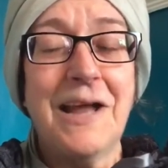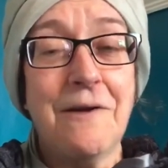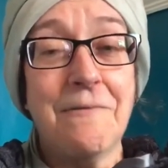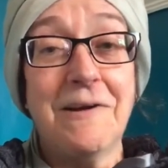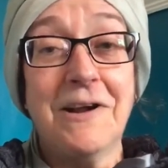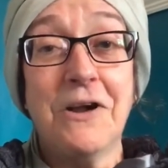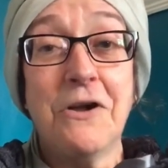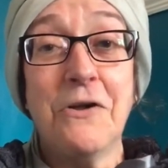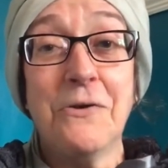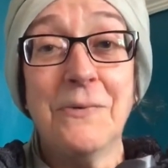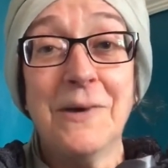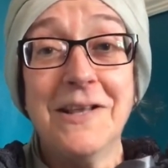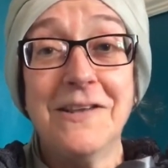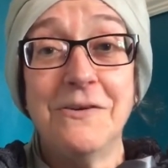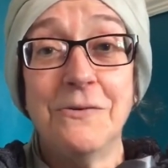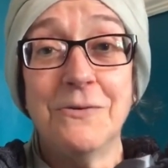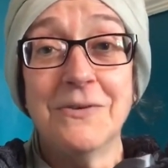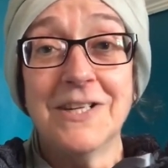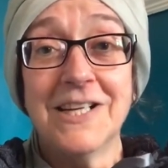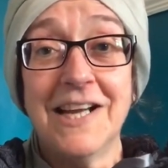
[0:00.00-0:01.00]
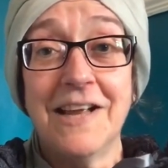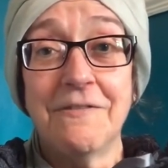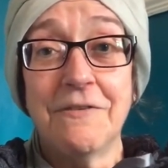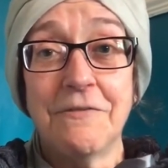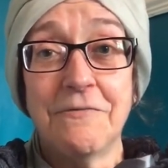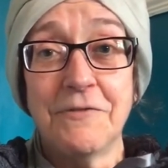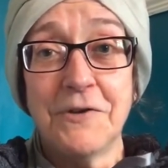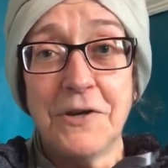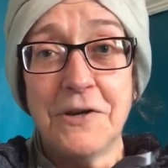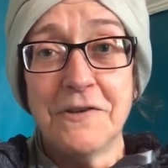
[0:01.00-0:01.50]
Eric always used to give a
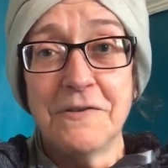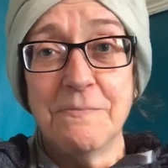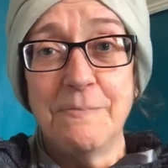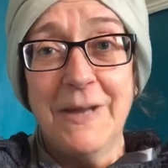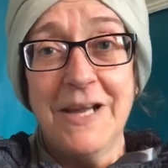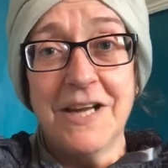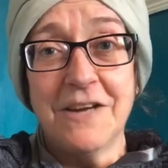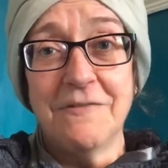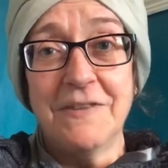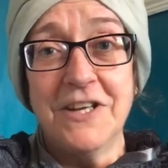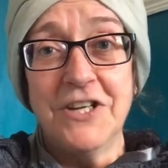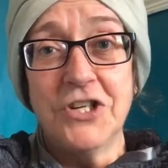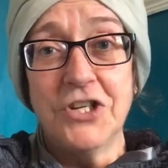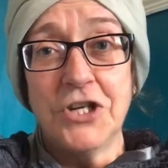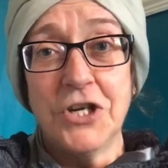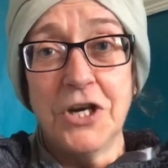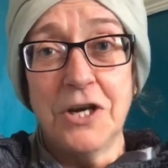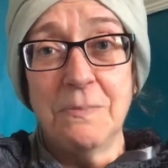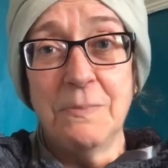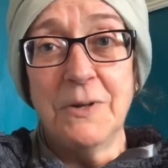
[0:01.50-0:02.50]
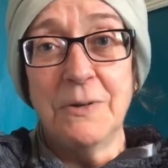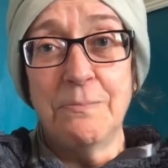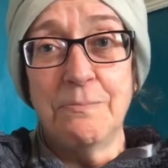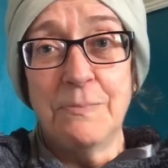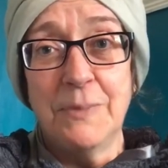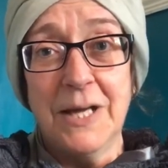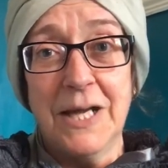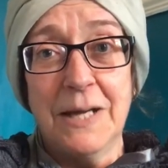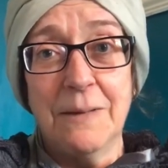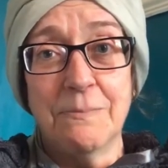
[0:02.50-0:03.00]
first pick of his sherbet
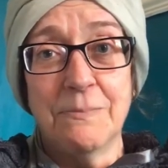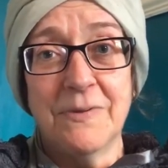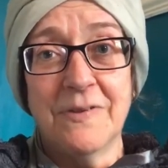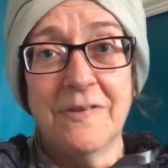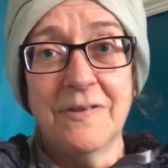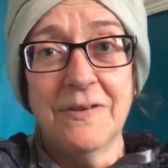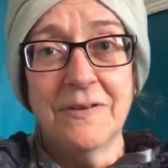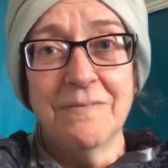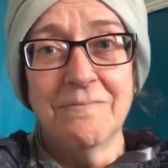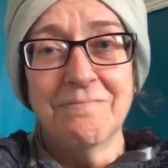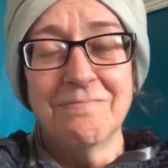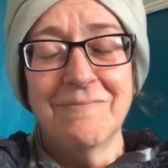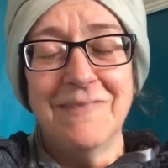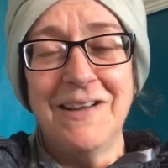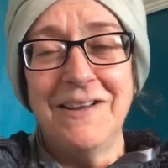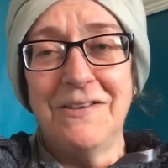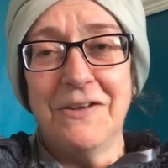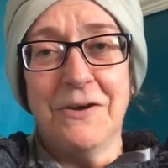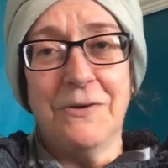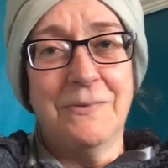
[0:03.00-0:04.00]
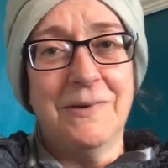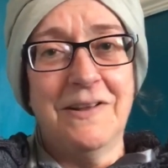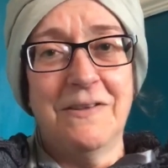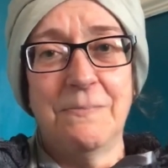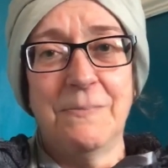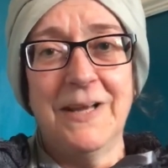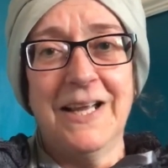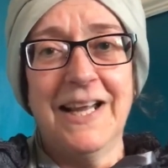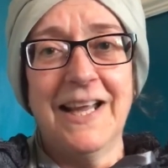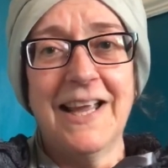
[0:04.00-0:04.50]
pips. He's always
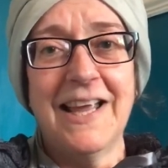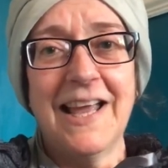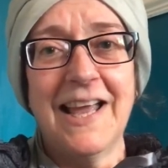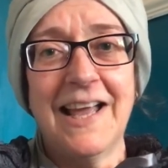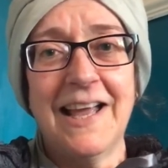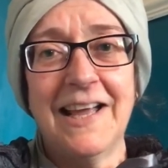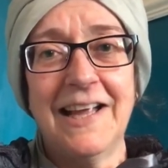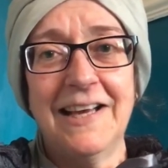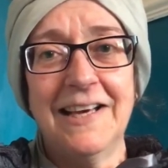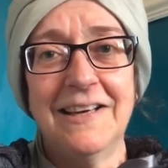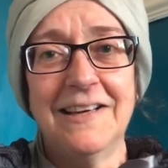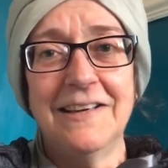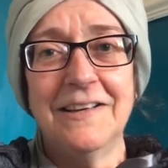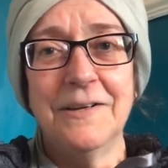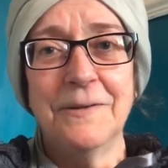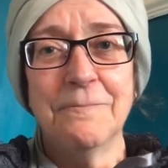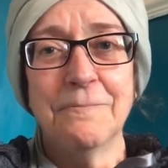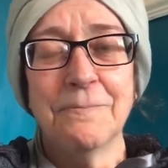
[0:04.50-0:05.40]
been kind.